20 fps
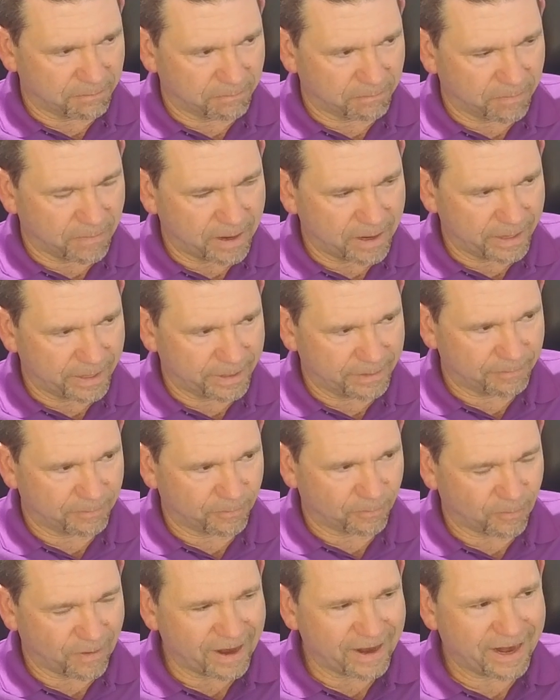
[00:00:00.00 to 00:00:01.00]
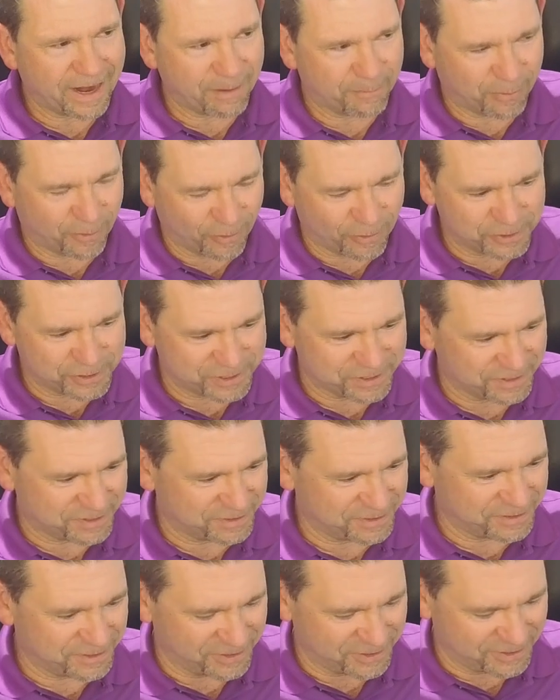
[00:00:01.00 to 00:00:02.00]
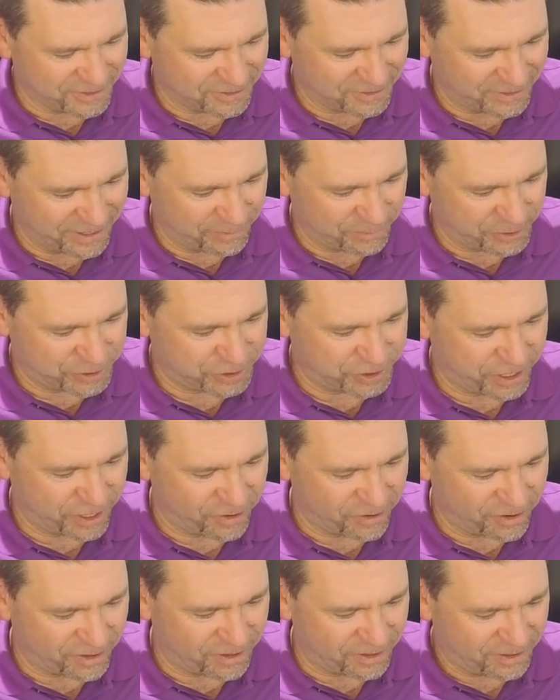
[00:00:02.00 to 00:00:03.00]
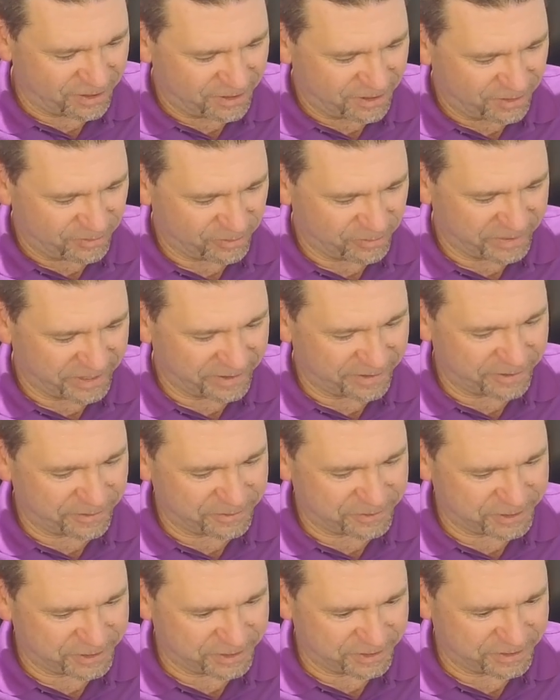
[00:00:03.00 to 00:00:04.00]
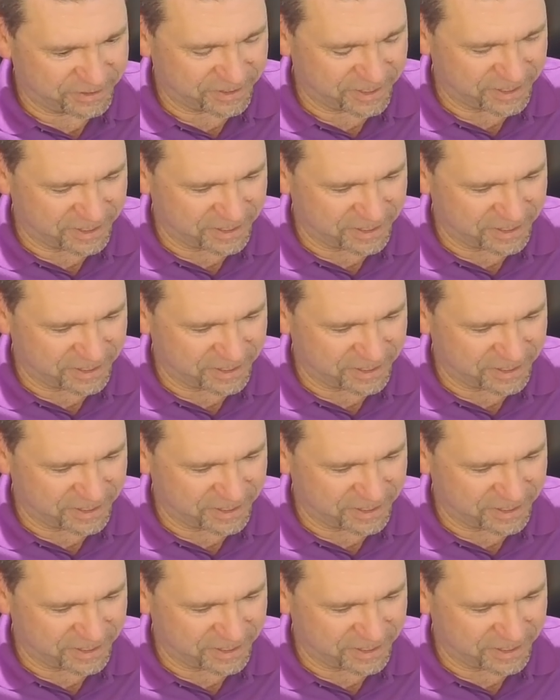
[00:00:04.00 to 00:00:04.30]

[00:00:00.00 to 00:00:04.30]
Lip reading: my right-hand person, her name is Shara Rubino. She's